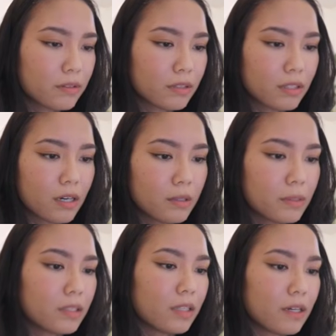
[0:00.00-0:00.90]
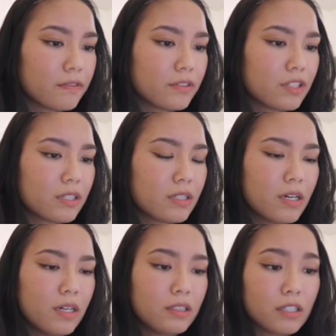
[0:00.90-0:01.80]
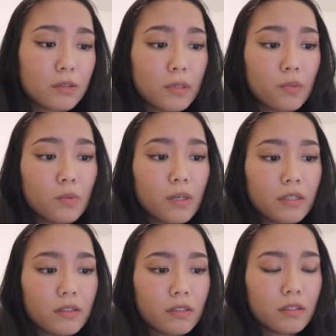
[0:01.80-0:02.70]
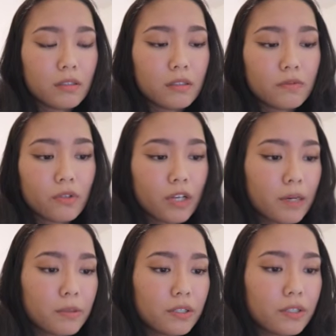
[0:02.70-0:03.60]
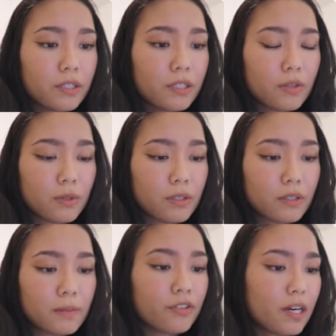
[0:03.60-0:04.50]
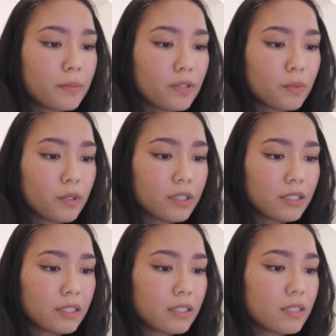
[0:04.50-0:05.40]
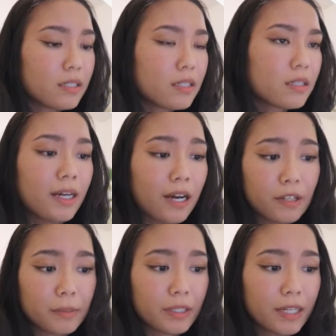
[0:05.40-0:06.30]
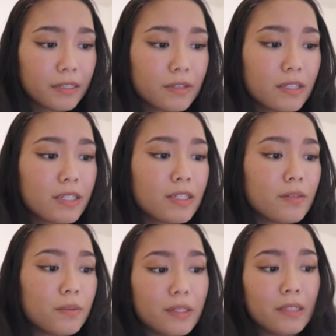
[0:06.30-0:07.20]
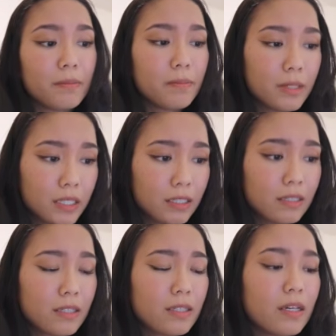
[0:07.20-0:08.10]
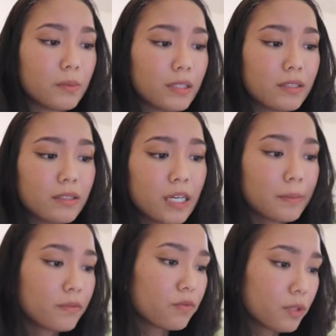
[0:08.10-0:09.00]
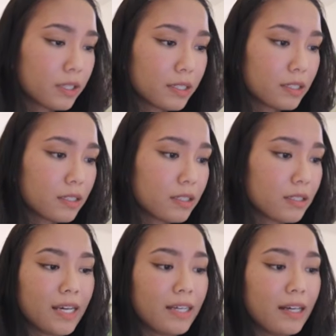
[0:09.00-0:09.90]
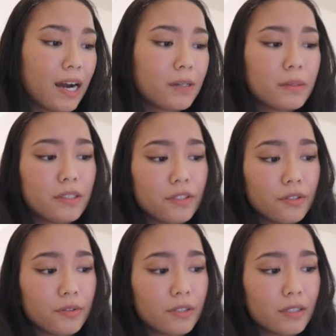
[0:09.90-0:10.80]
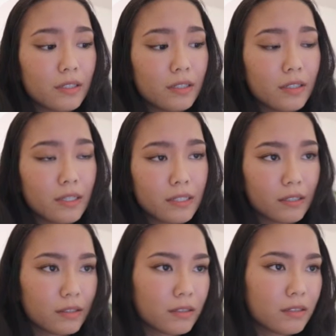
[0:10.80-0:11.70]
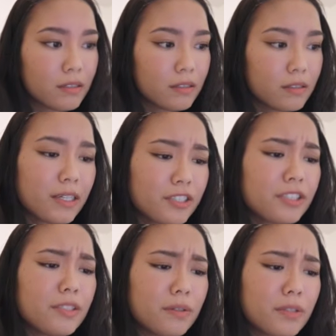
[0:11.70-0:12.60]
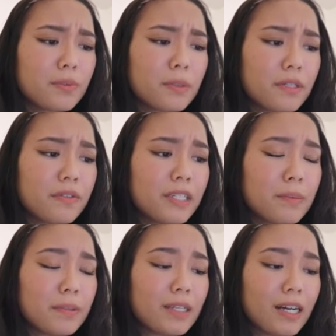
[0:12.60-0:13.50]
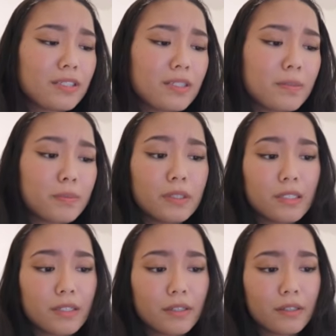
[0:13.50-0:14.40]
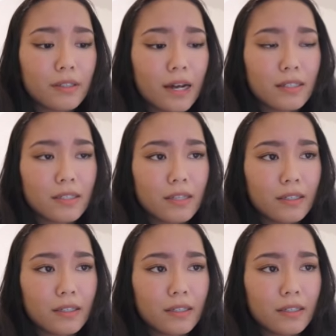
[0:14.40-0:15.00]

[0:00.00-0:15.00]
the column on the left just tells me what the vocabulary or grammar word is, how to pronounce it, what it means, what type of word it is, and how it's used in a sentence. I actually know this word already, but I just put this here as an